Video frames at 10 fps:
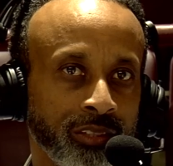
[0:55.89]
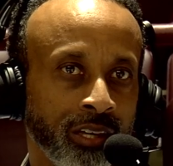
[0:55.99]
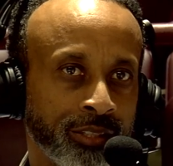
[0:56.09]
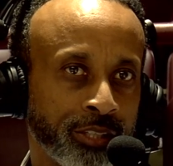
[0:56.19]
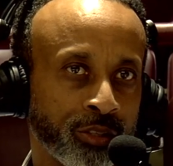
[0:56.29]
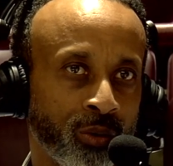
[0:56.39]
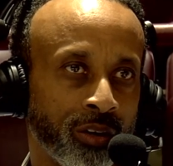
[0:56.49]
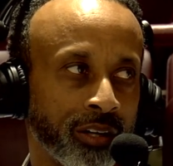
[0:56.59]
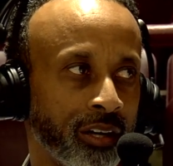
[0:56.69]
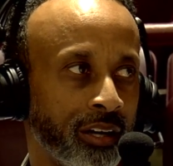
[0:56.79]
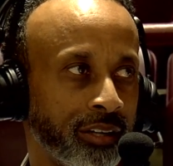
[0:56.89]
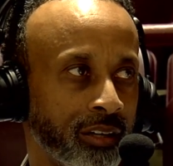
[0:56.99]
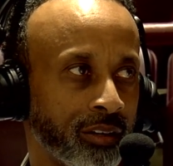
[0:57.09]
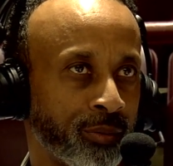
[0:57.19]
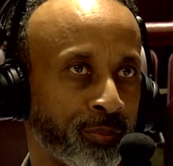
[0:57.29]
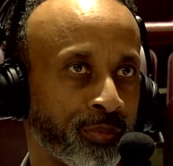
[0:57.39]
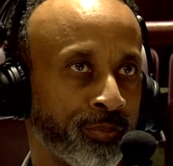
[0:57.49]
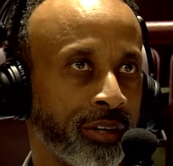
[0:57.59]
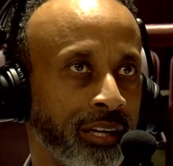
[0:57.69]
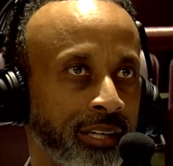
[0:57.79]
And she scored, you know,
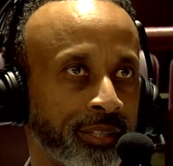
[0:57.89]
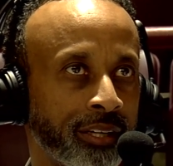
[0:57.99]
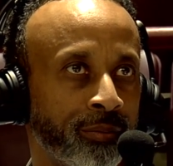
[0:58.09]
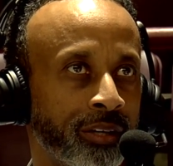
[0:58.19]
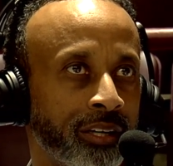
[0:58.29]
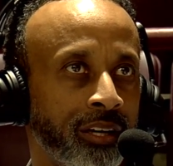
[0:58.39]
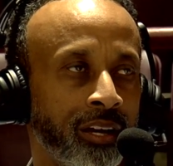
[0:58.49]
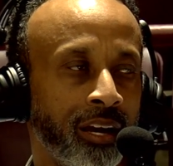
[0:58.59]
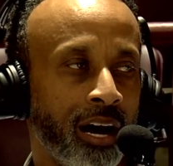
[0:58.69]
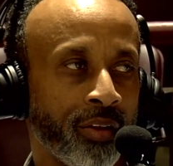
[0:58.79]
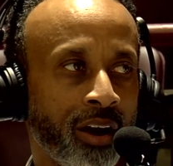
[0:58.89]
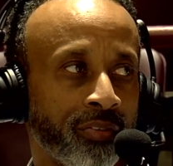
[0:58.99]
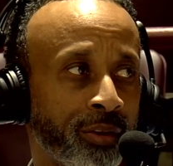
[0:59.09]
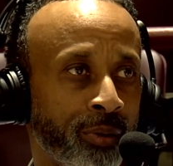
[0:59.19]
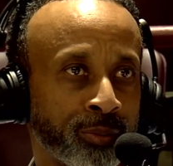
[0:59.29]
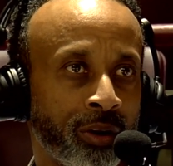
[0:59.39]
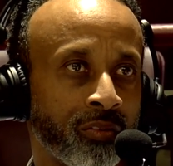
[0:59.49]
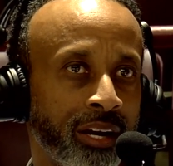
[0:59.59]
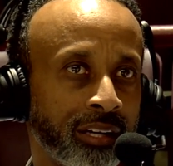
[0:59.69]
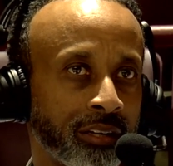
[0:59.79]
pretty easily. But I thought for the most part,
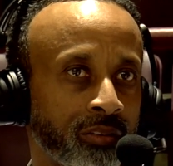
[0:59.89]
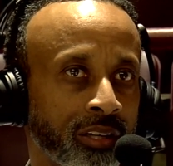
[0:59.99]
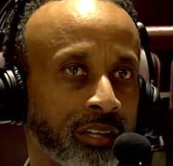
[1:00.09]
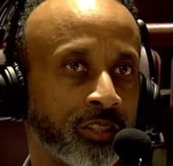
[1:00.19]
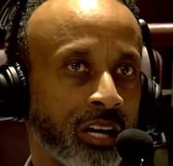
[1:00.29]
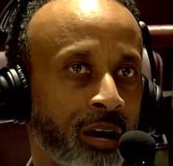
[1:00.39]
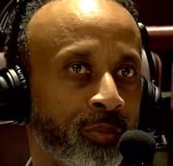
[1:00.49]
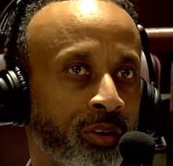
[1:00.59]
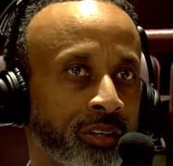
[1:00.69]
Reagan did a really good job on